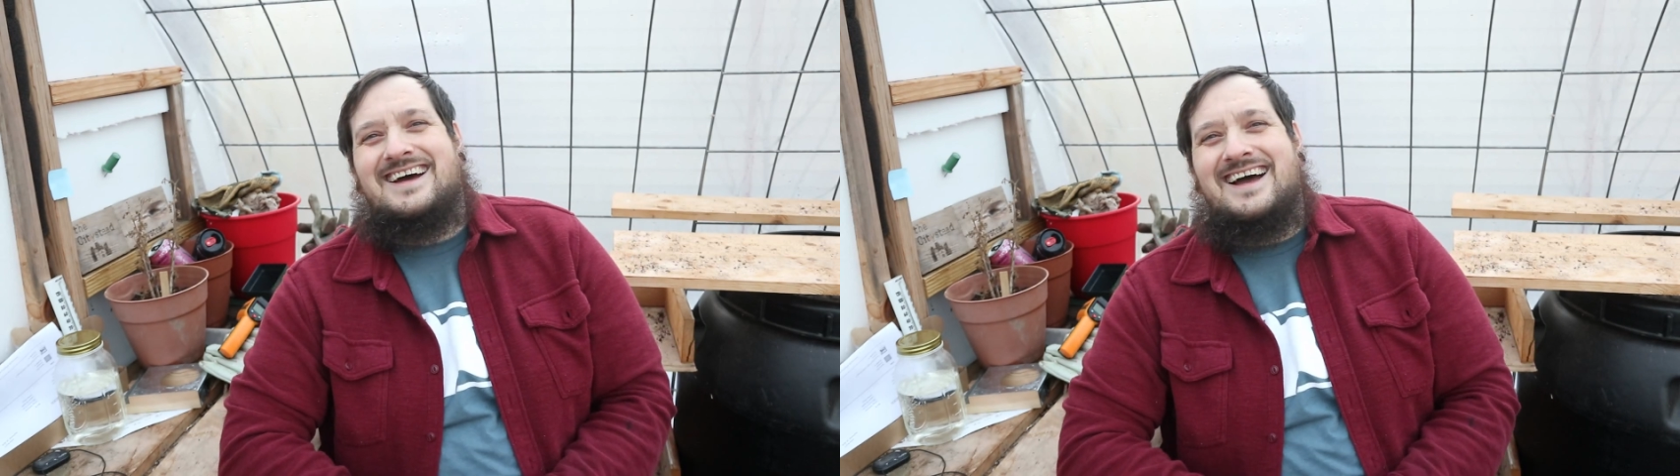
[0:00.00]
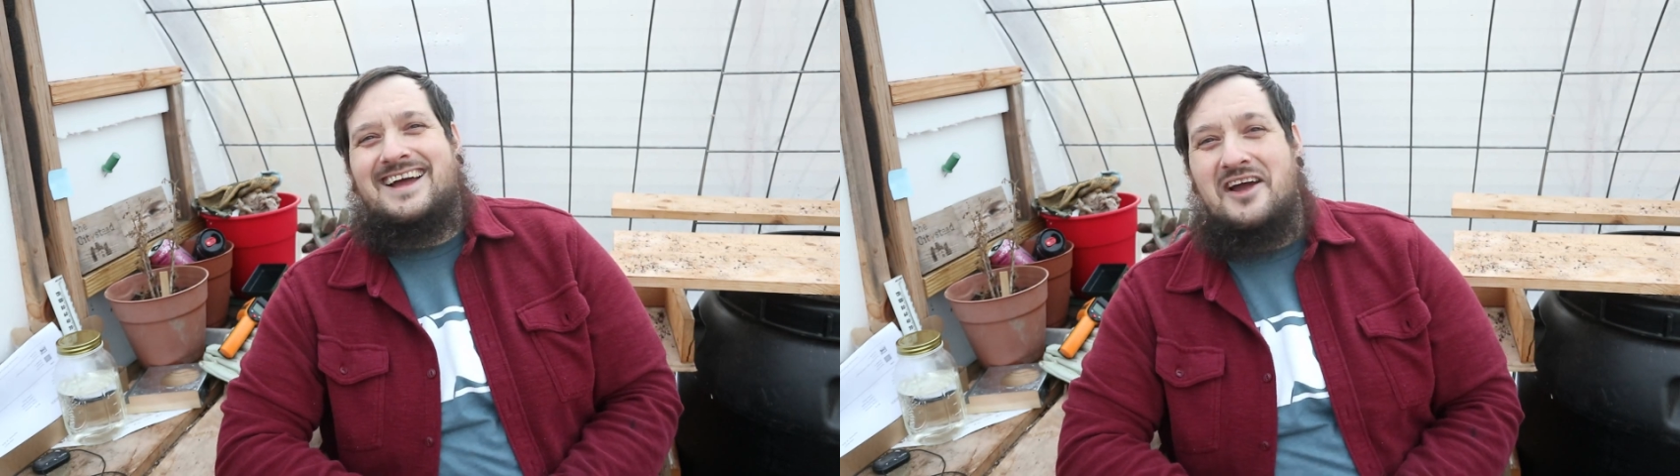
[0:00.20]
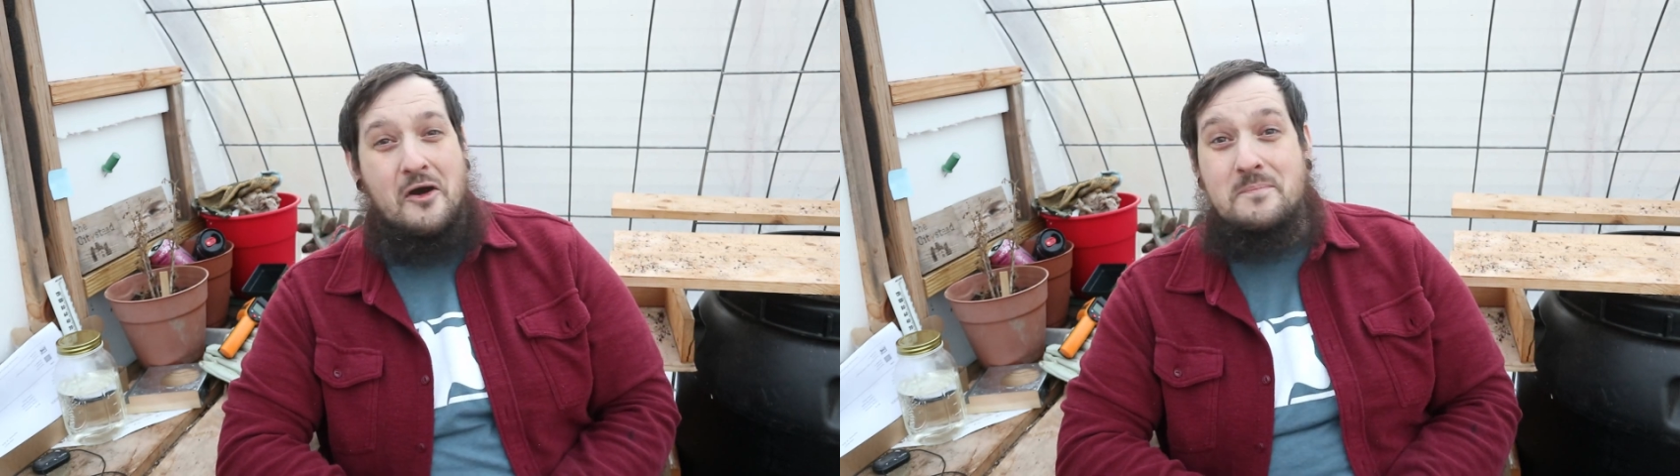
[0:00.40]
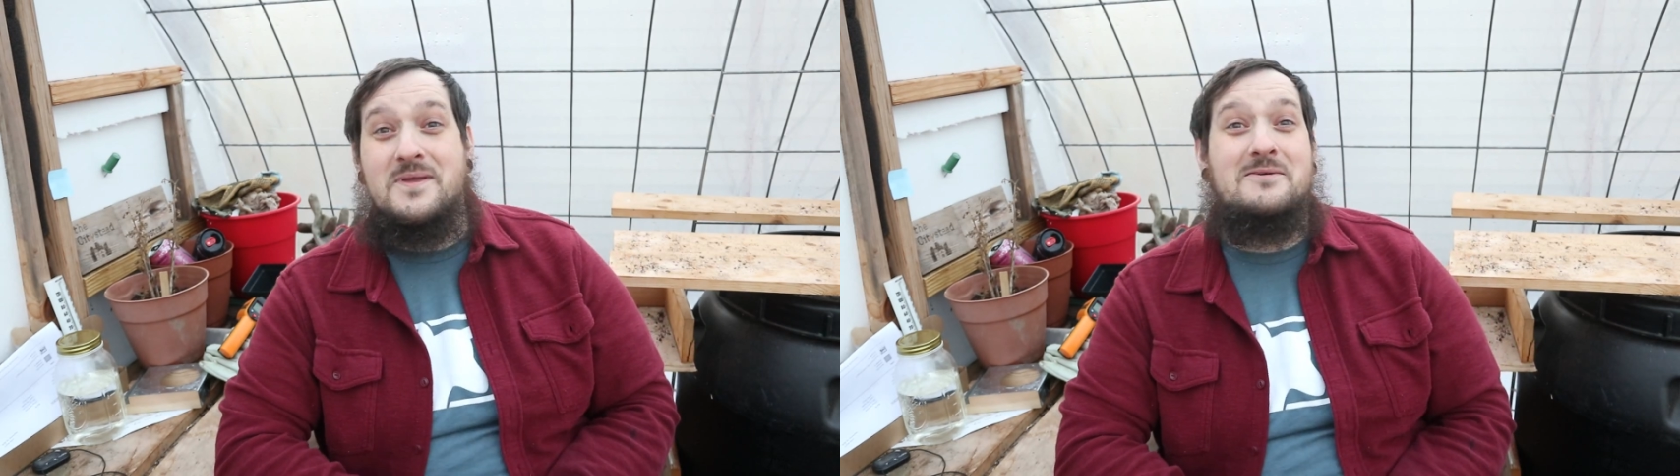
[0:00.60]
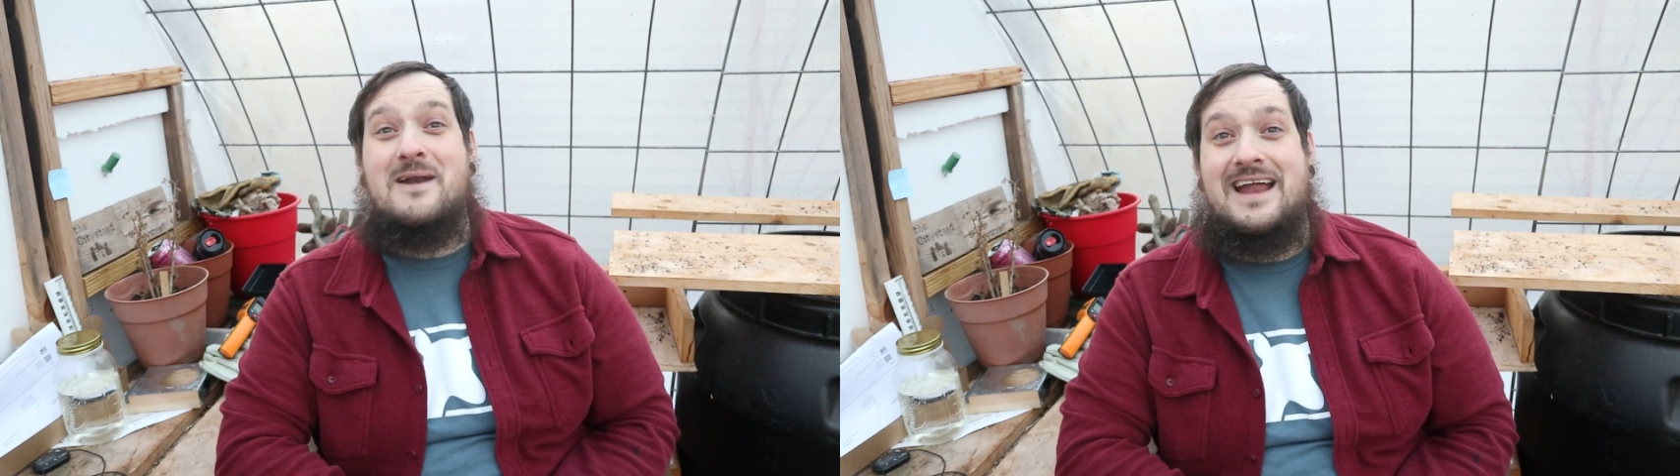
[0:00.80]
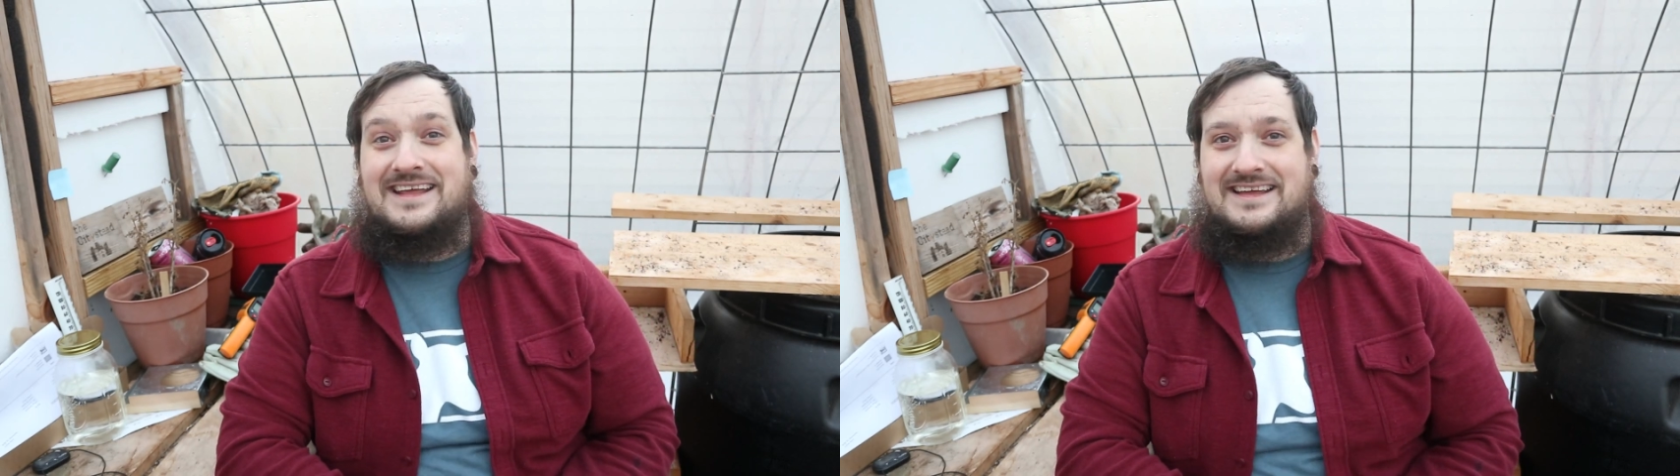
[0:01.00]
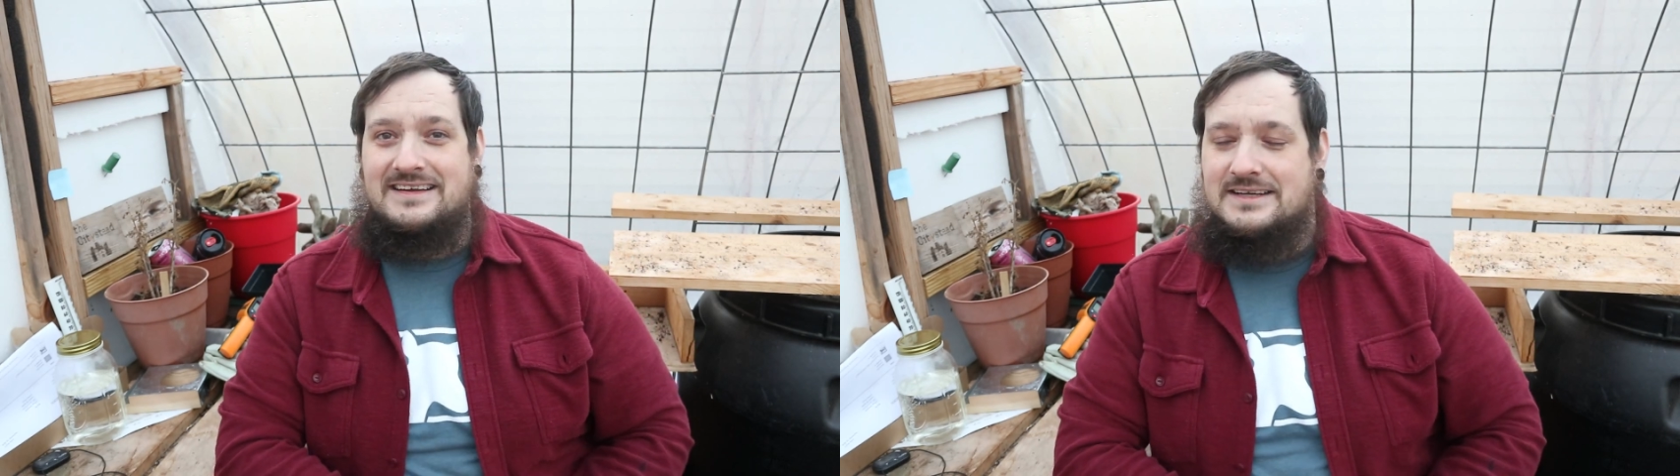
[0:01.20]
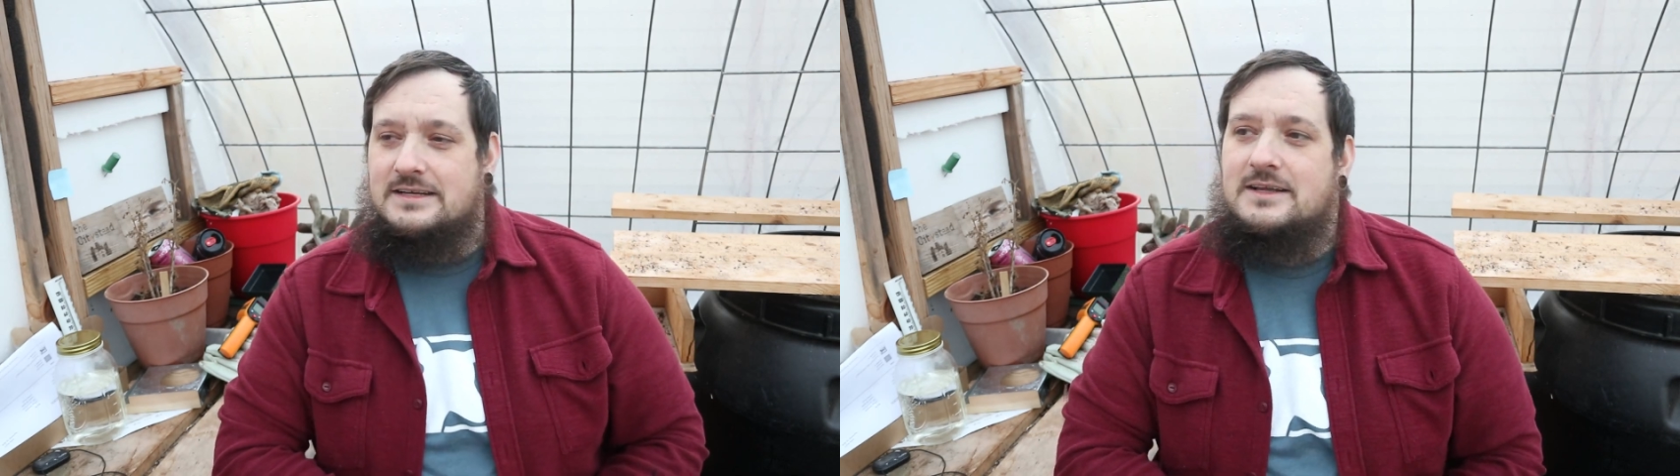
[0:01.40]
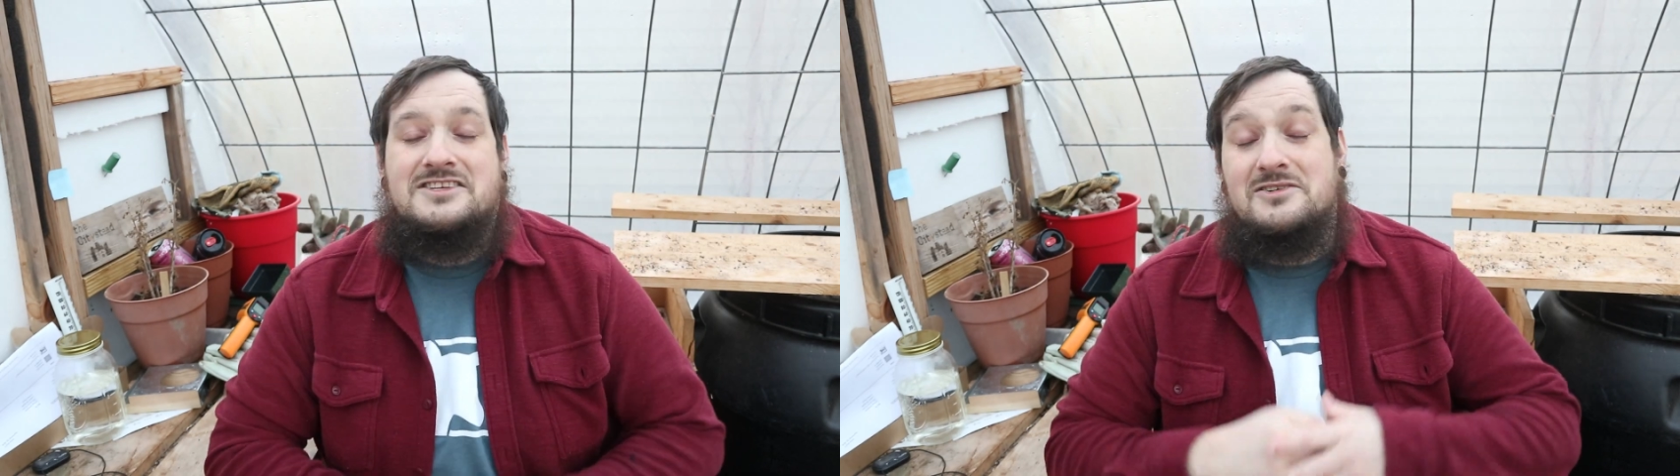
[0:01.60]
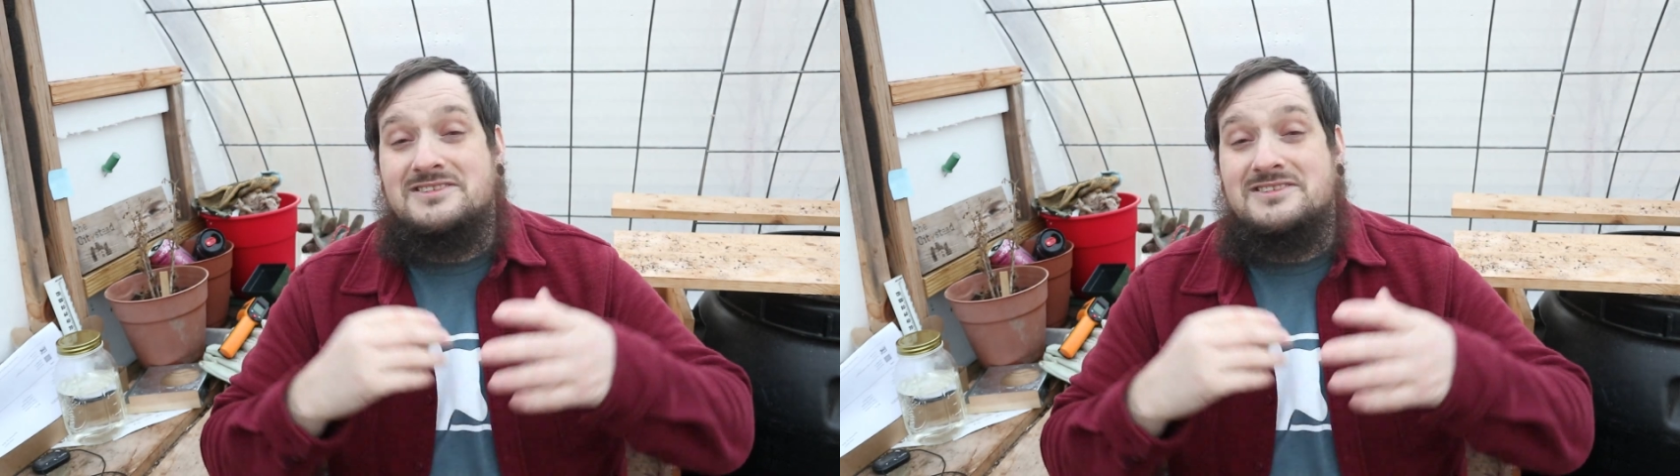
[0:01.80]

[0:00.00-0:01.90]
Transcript: I hope you're ready. So